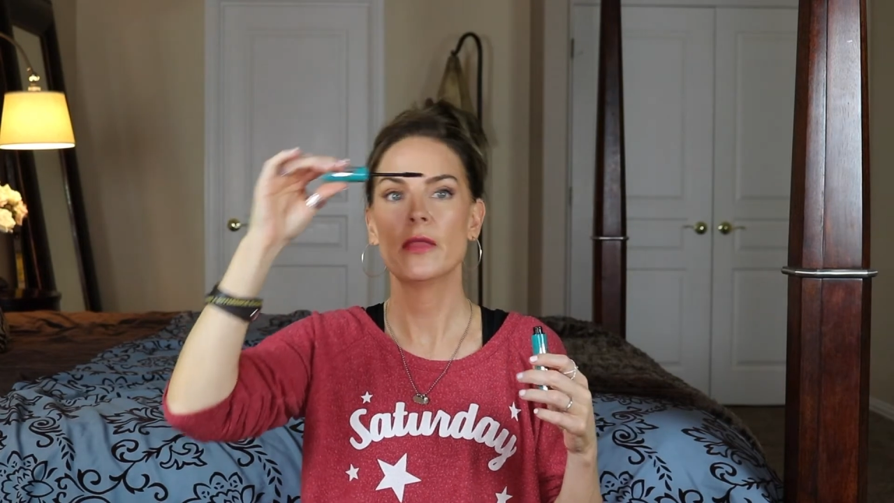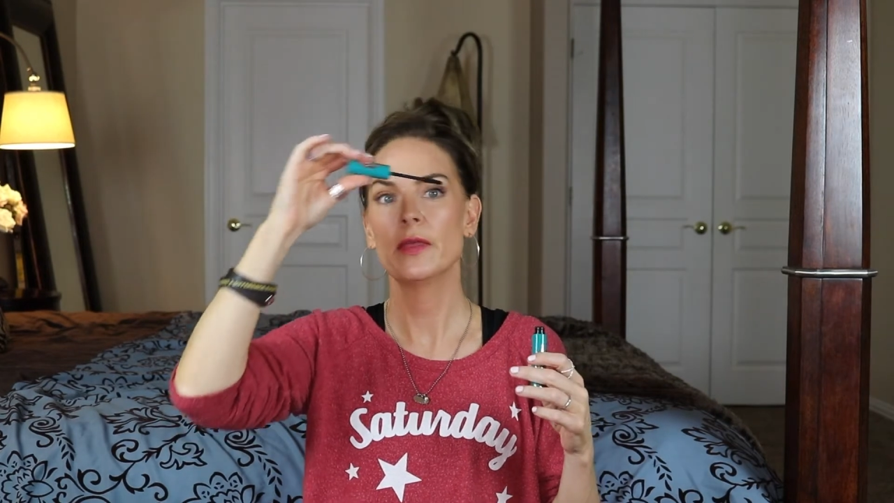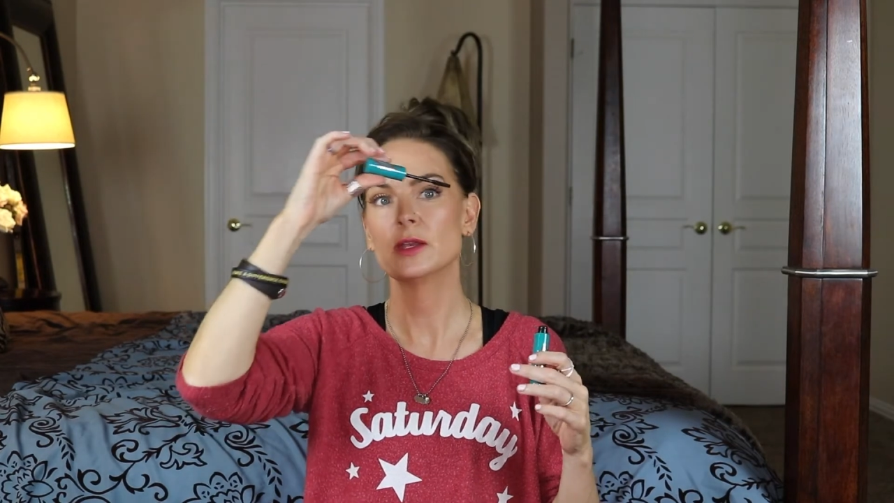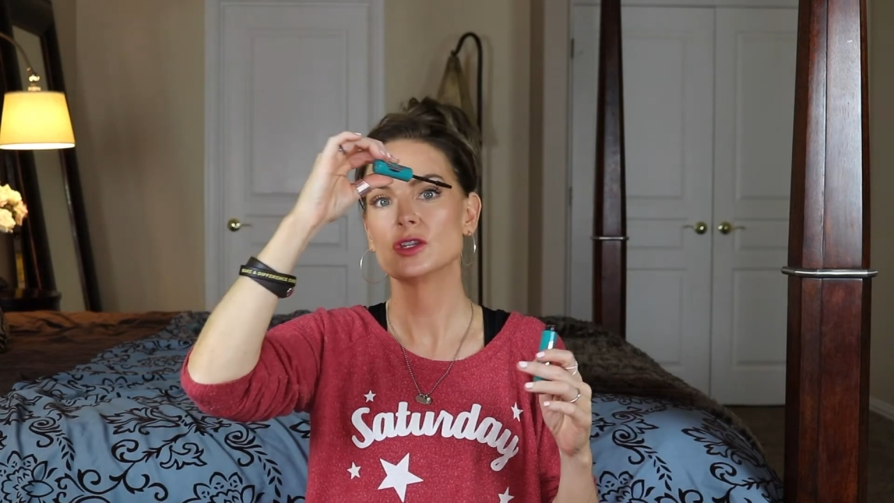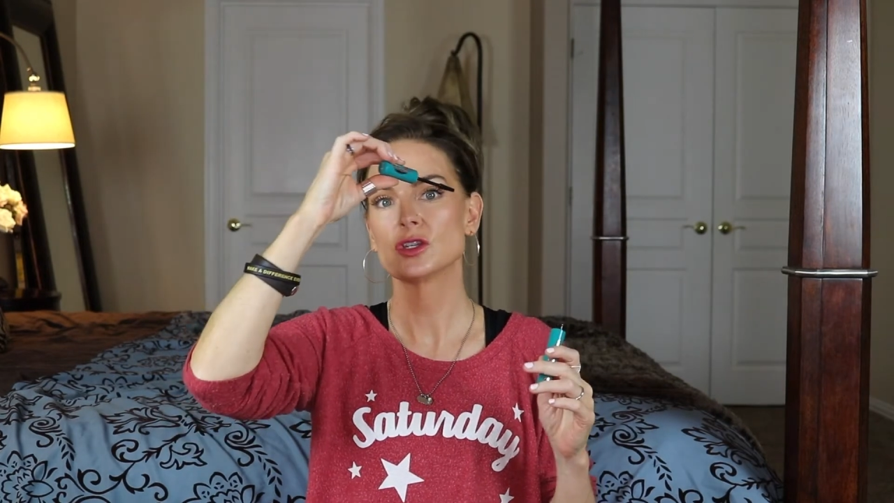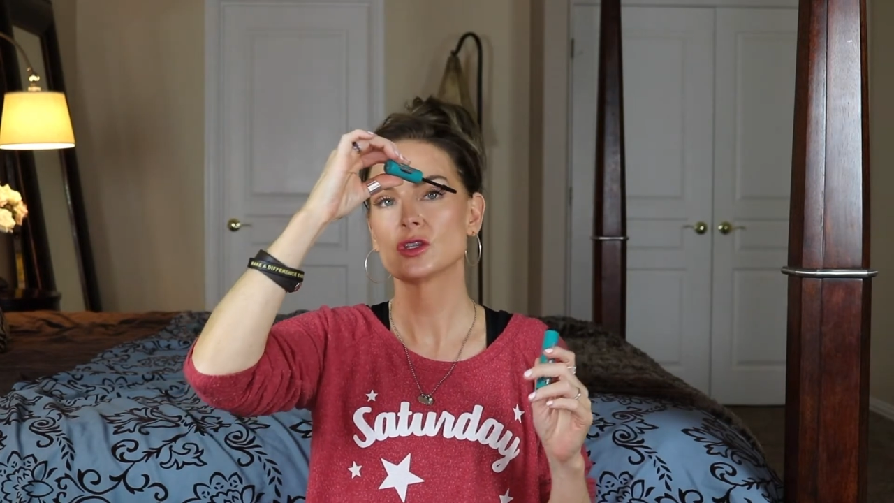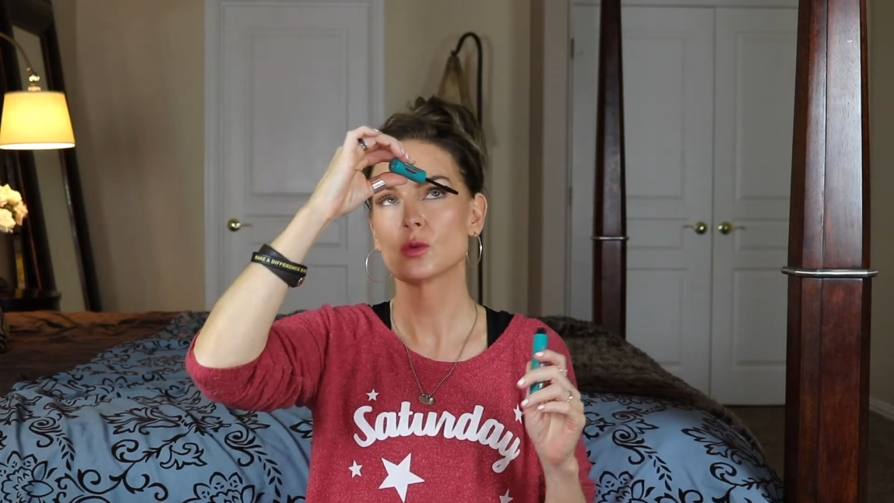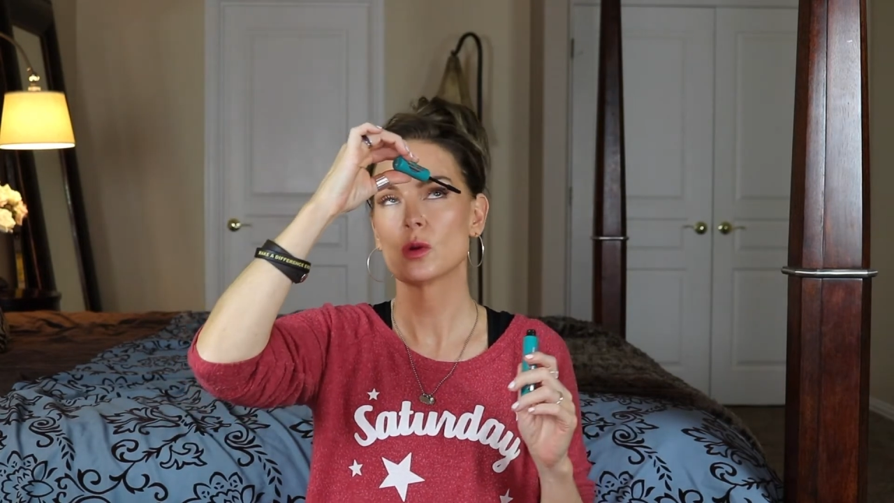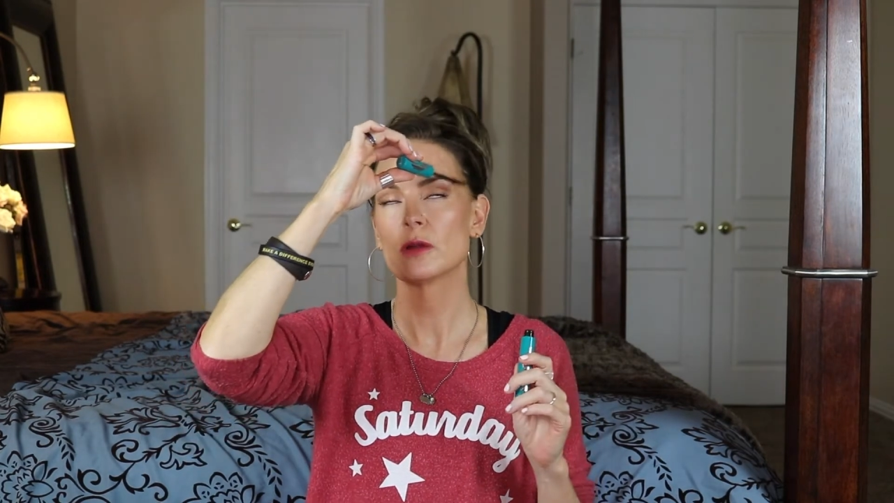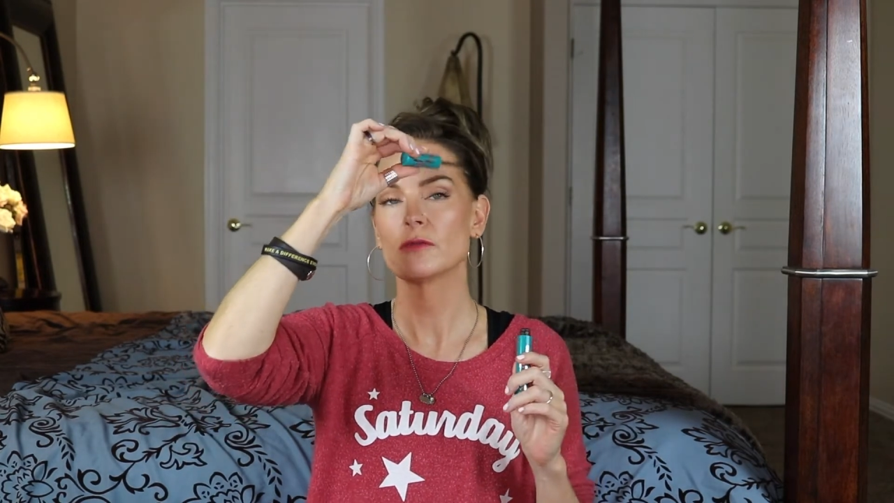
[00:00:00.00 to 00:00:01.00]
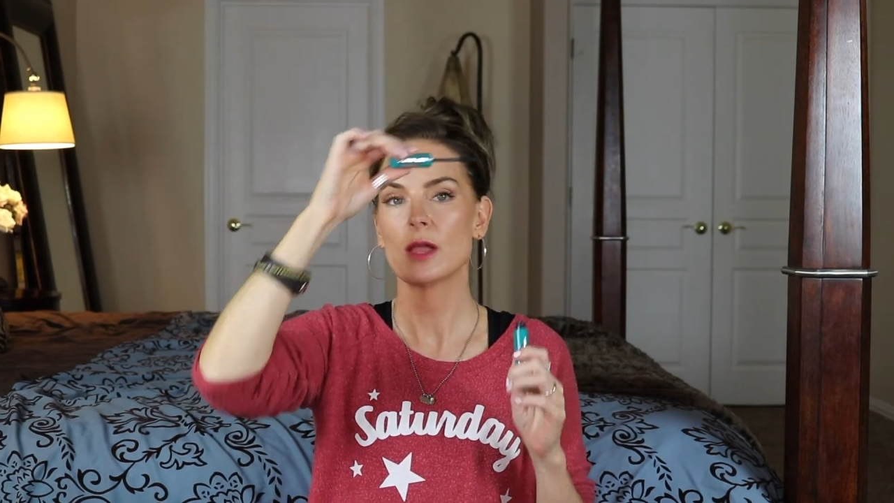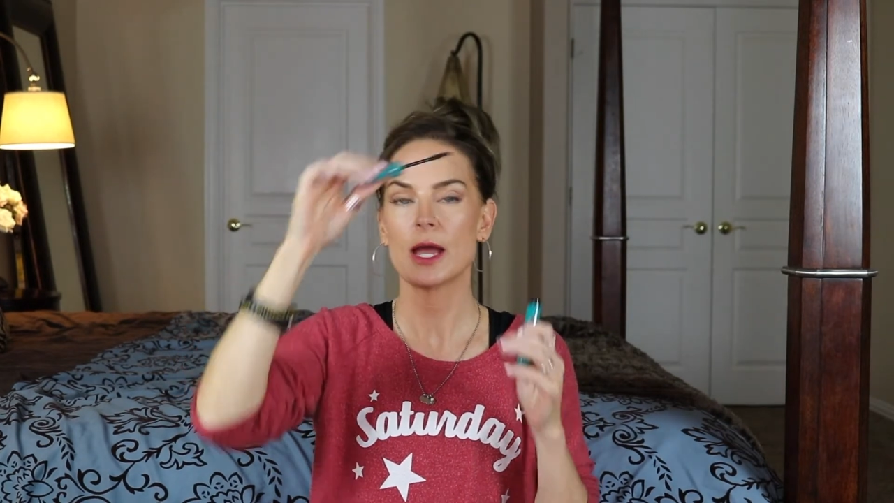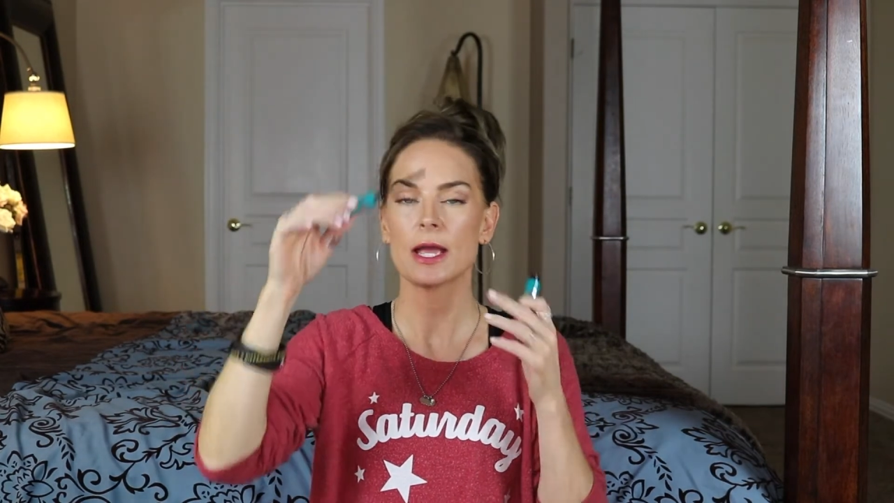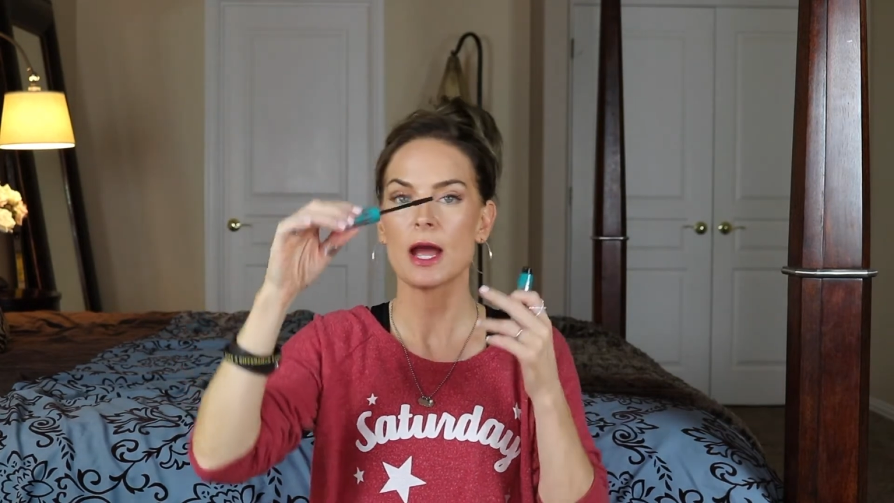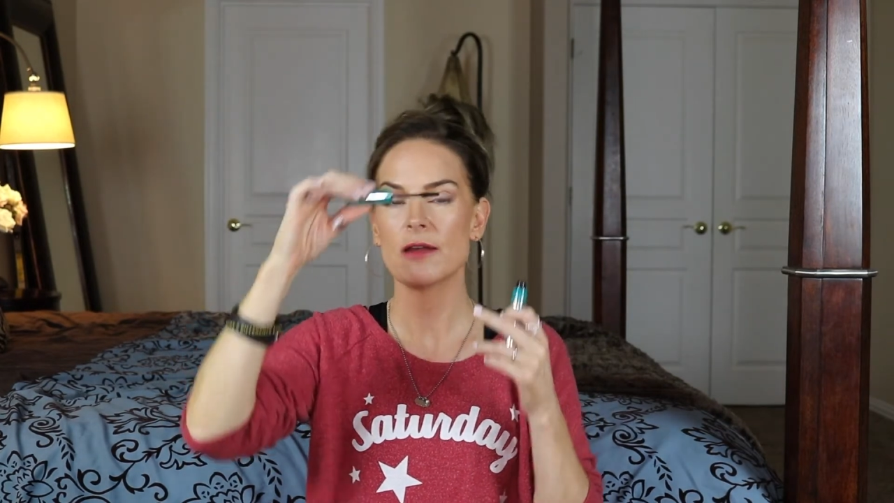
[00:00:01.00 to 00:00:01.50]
and then just sort of like,